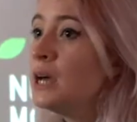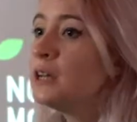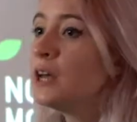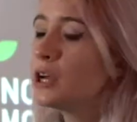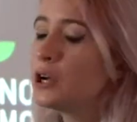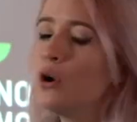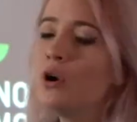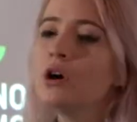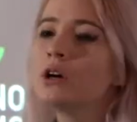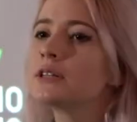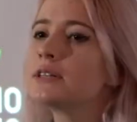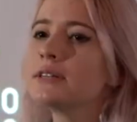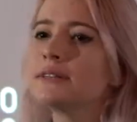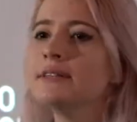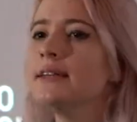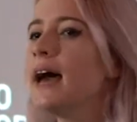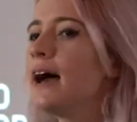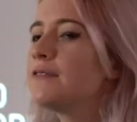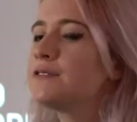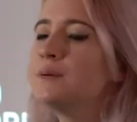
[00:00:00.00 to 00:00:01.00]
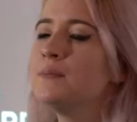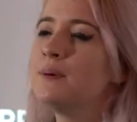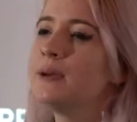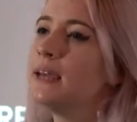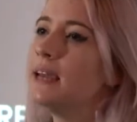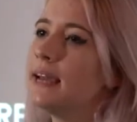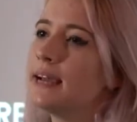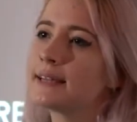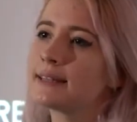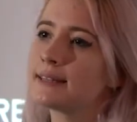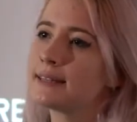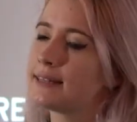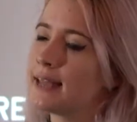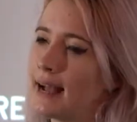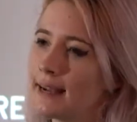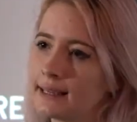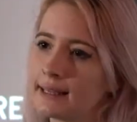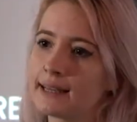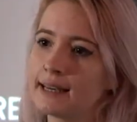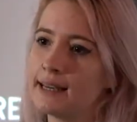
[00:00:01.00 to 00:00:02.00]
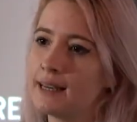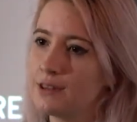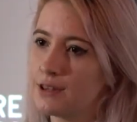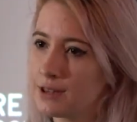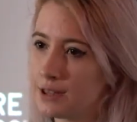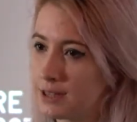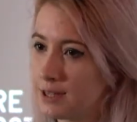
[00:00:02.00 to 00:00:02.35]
Now your hook doesn't have to be exactly the